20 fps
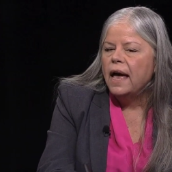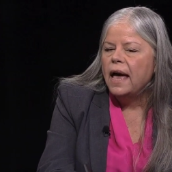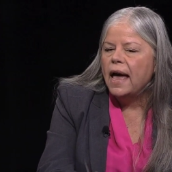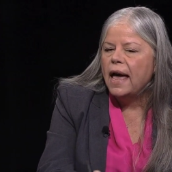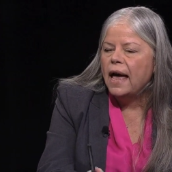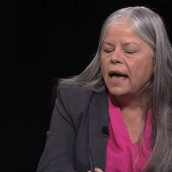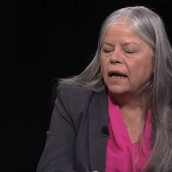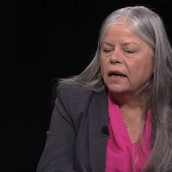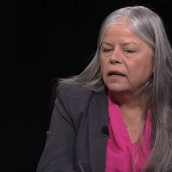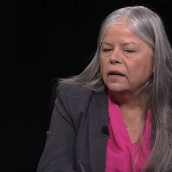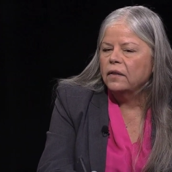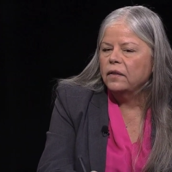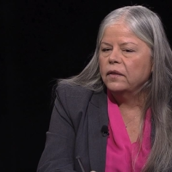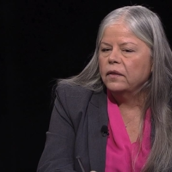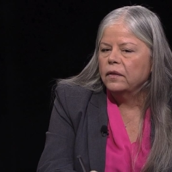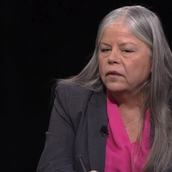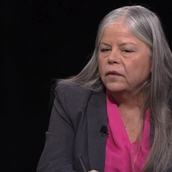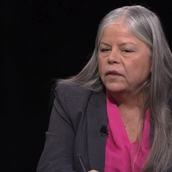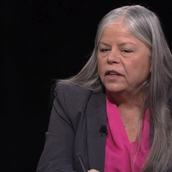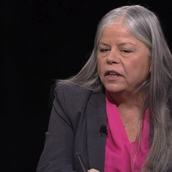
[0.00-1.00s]
And
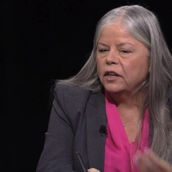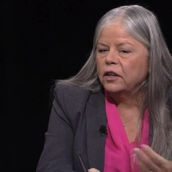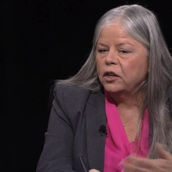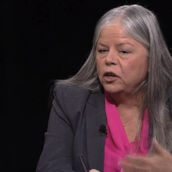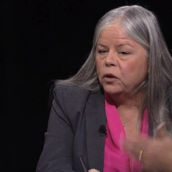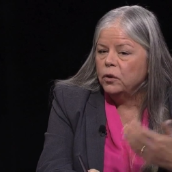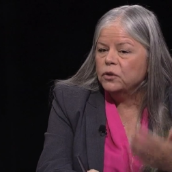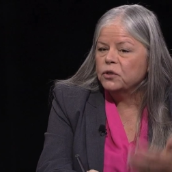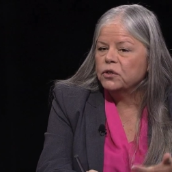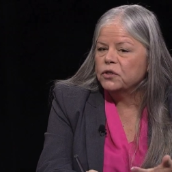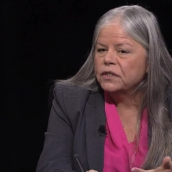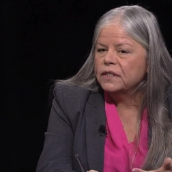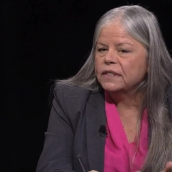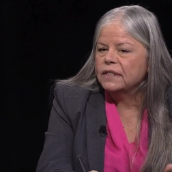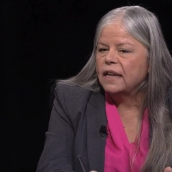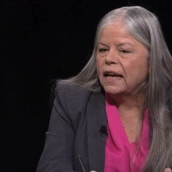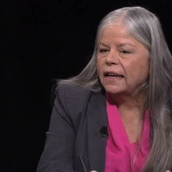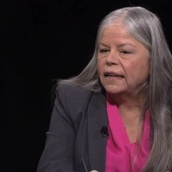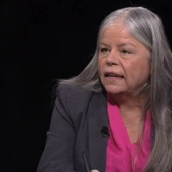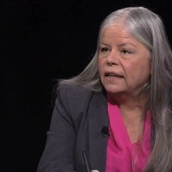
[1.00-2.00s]
the accuser
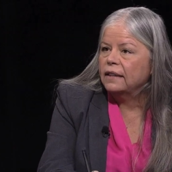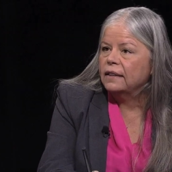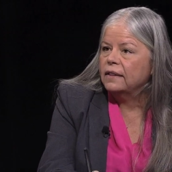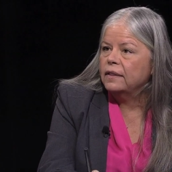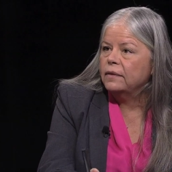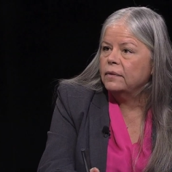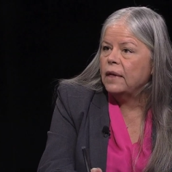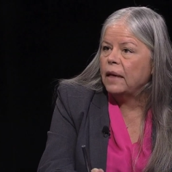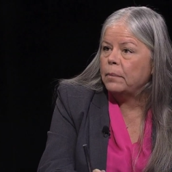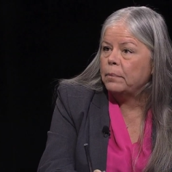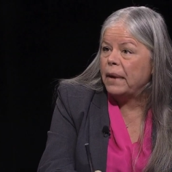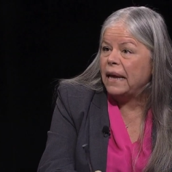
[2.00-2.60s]
decided that